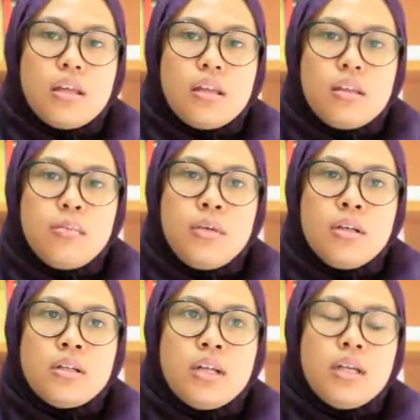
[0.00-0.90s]
the
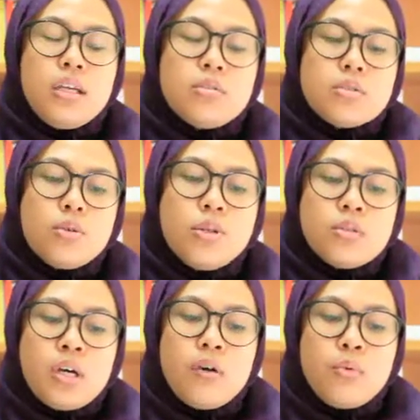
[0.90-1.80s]
meal that he was going
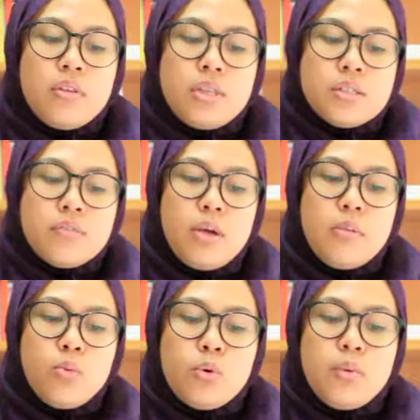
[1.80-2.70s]
to have with his
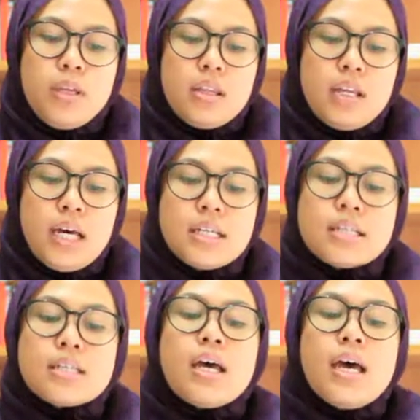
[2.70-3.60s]
family would be the
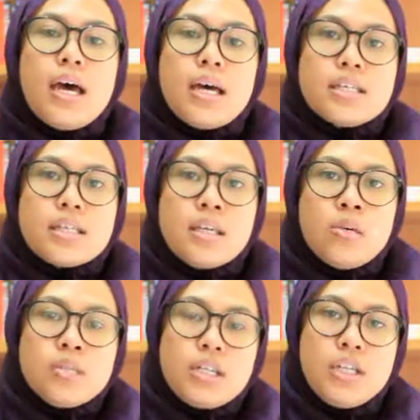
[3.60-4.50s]
last, as he
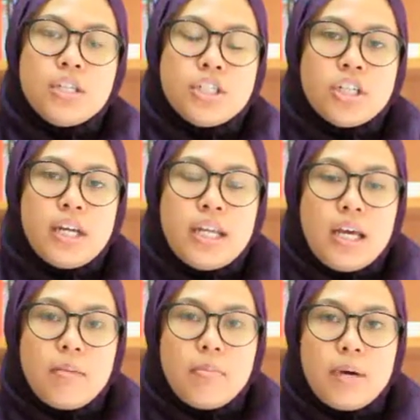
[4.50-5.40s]
was later shot
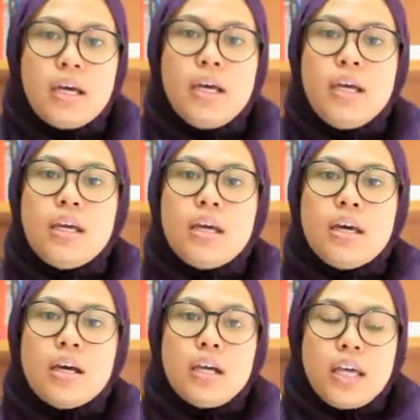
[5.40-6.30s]
dead by
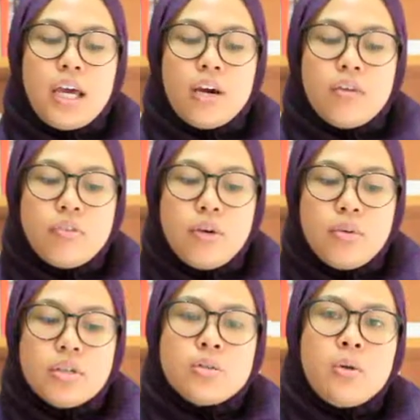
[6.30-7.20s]
a gang of
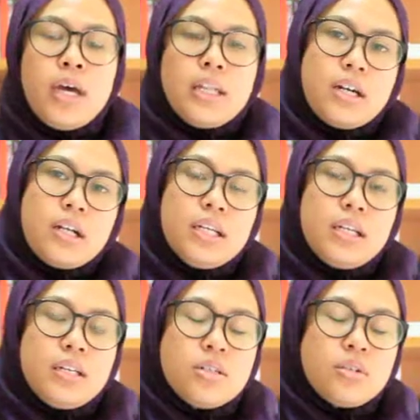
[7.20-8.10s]
robbers who had
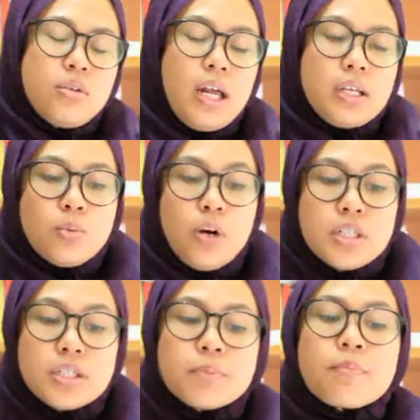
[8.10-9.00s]
targeted his Rolex
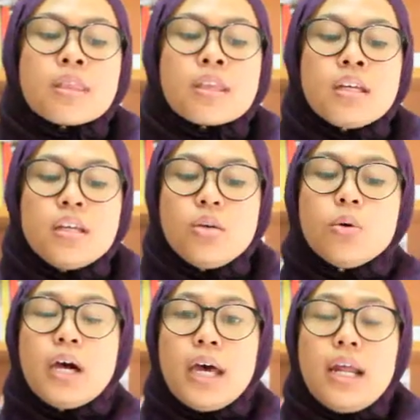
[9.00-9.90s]
watch. The
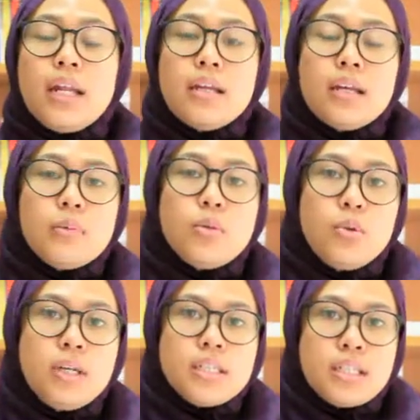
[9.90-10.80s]
duo had ended up
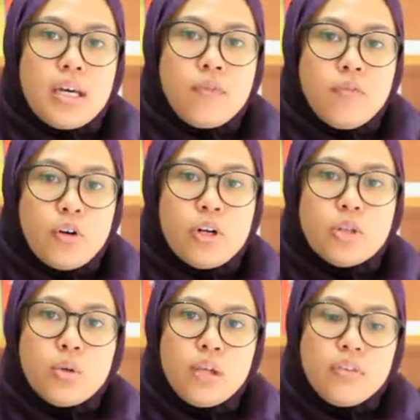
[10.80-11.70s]
doing time for
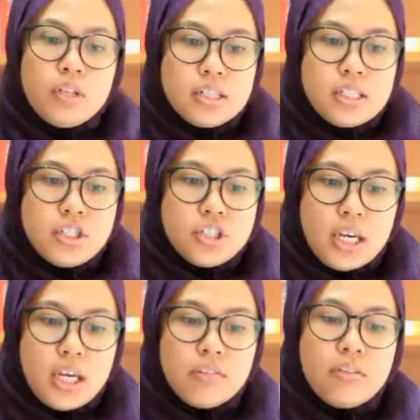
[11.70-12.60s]
12 years in
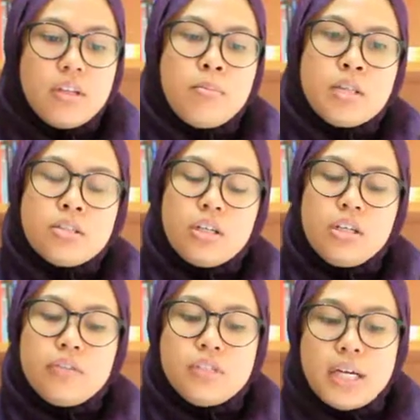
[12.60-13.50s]
jail for the
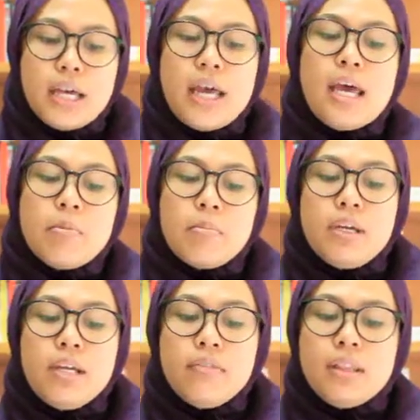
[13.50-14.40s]
manslaughter of Chai,
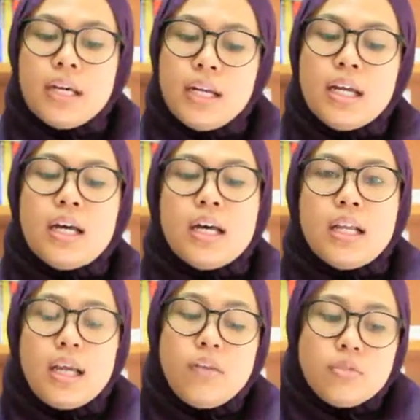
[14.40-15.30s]
but even then,
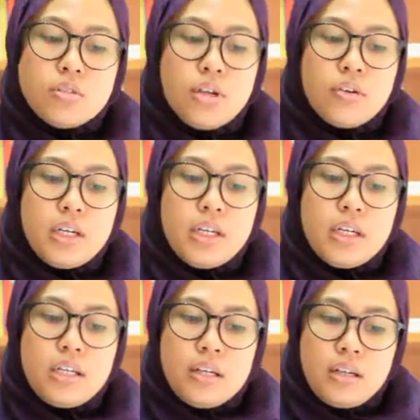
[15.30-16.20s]
life was
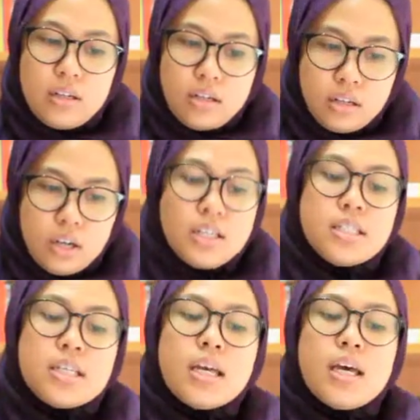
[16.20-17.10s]
already
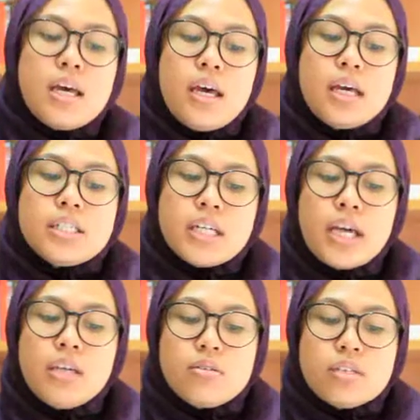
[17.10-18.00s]
lost. Had
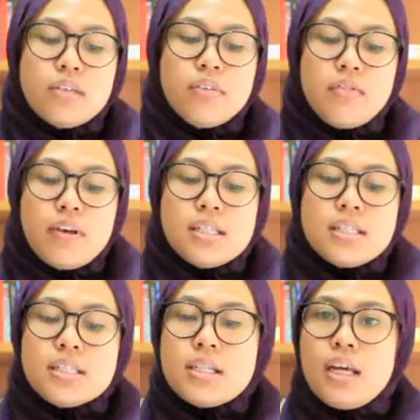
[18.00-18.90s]
Chai used self-defense,
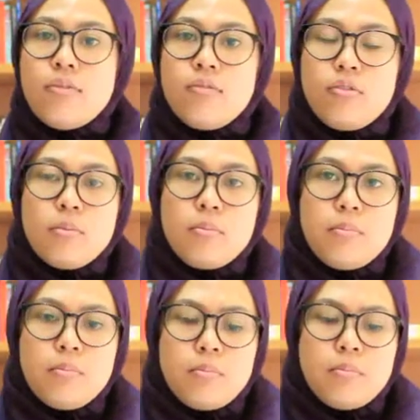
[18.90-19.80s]
his life would
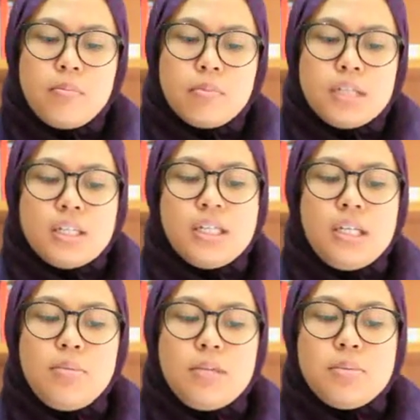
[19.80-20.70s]

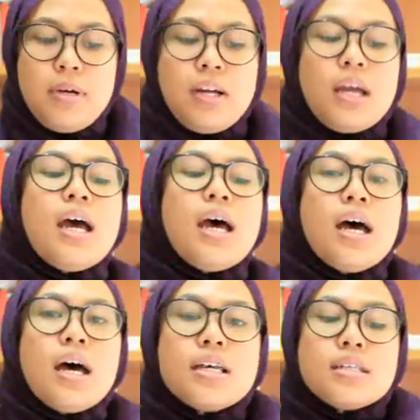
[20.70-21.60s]
potentially be spared.
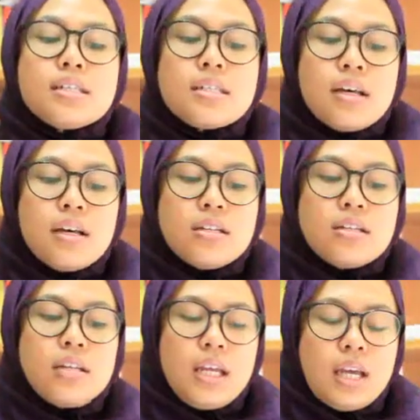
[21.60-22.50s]
So,
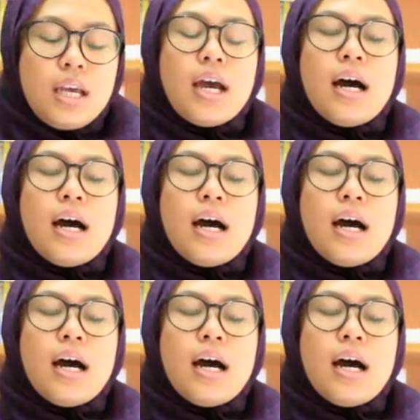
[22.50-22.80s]
today,